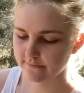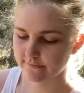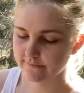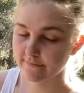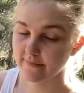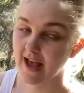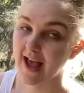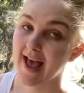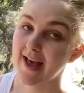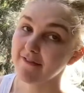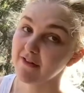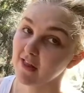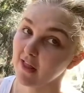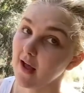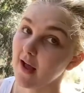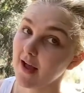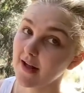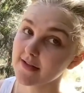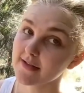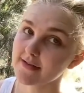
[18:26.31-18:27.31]
I have a
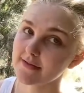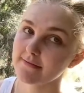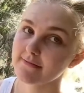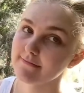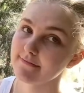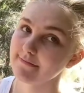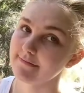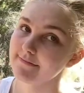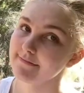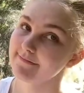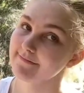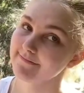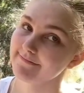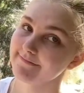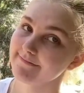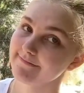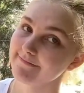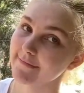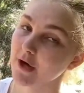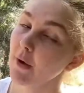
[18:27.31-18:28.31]
lot.
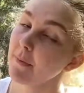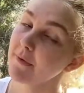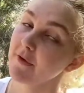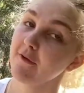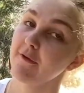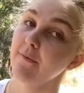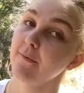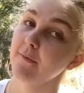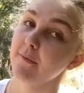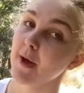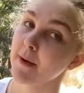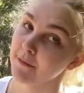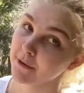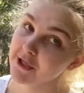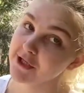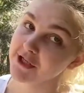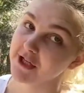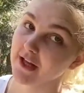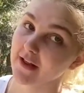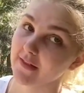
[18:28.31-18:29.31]
Hope you
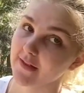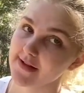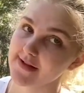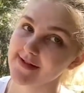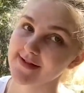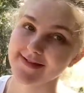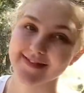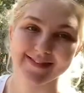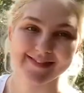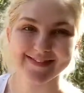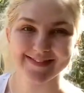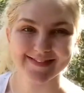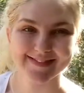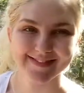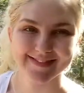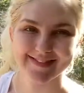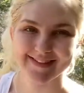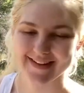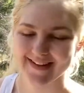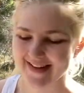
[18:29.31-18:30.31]
appreciate this.
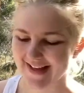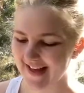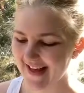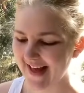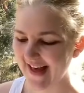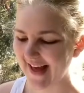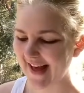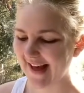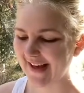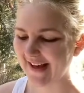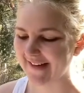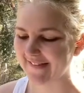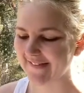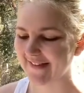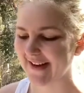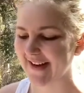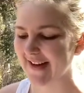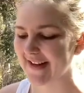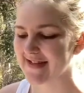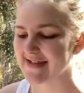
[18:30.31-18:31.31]

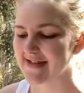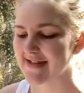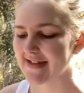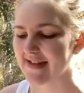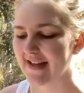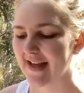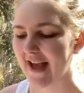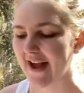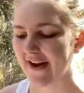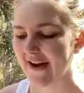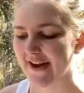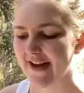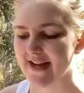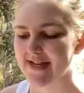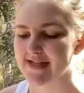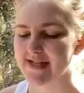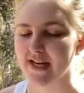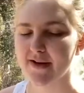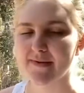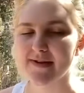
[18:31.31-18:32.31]
The next area
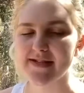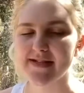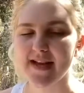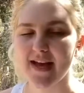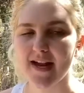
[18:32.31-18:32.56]
is going to be Santa